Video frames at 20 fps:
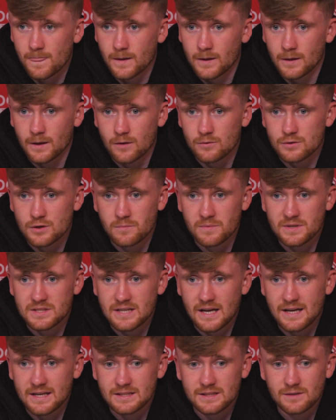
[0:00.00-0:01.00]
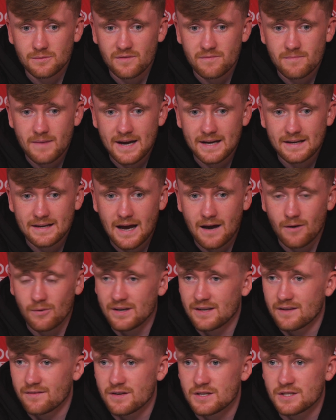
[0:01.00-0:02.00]
You know, so mistakes that we've made now
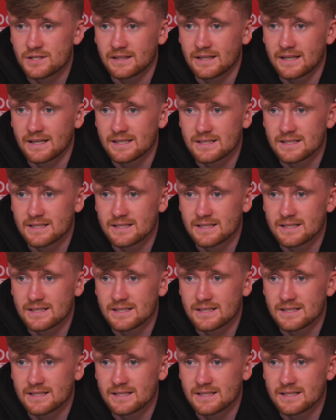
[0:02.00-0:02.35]
individually